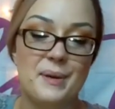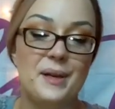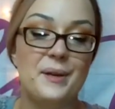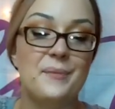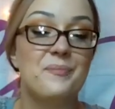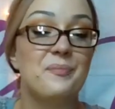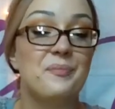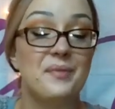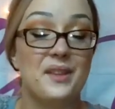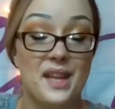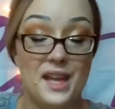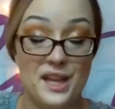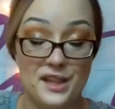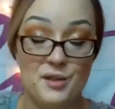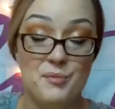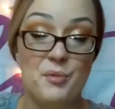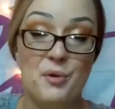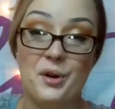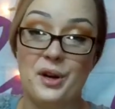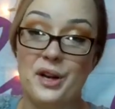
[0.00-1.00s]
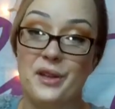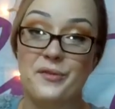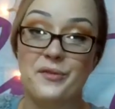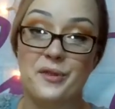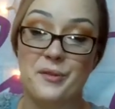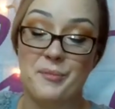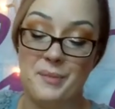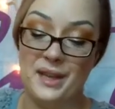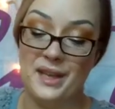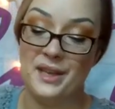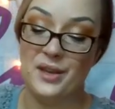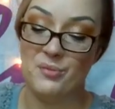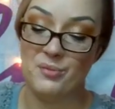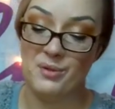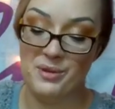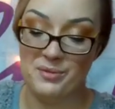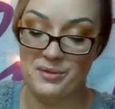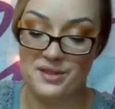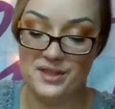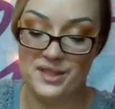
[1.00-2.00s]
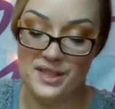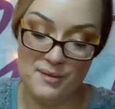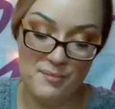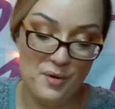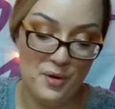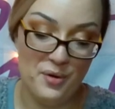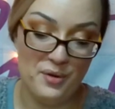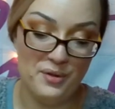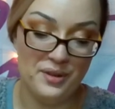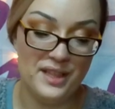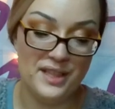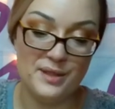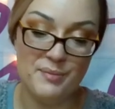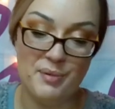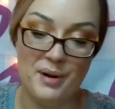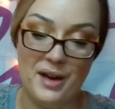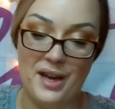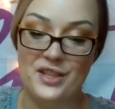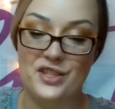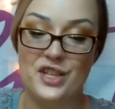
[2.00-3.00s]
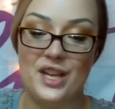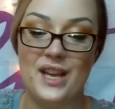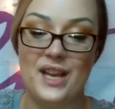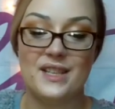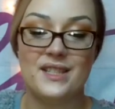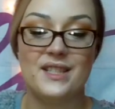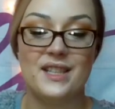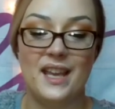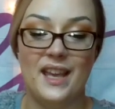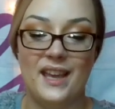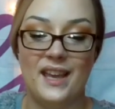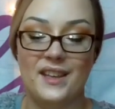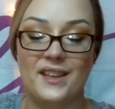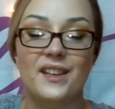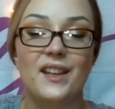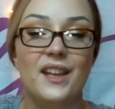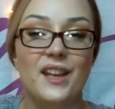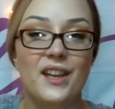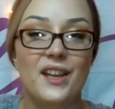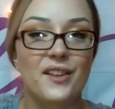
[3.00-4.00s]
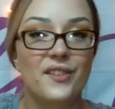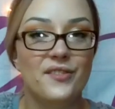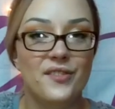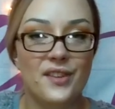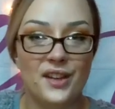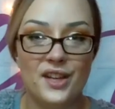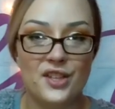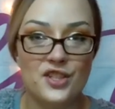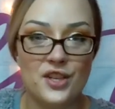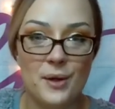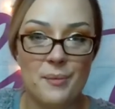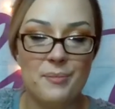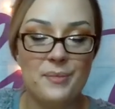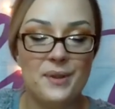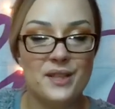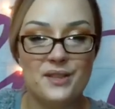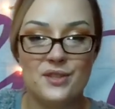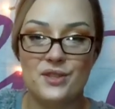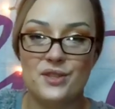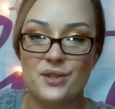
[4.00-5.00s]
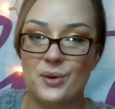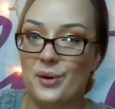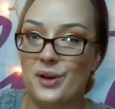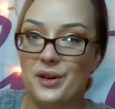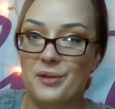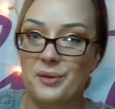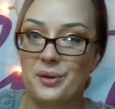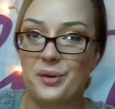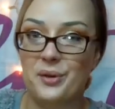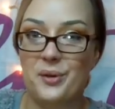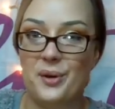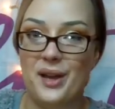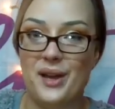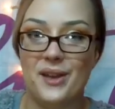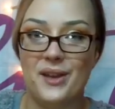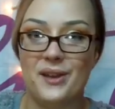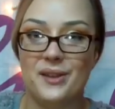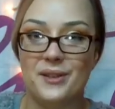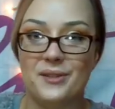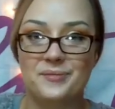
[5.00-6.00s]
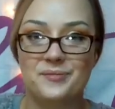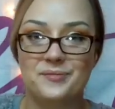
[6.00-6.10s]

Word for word: but in the morning for me, we will demold these projects and finish up this story real quick.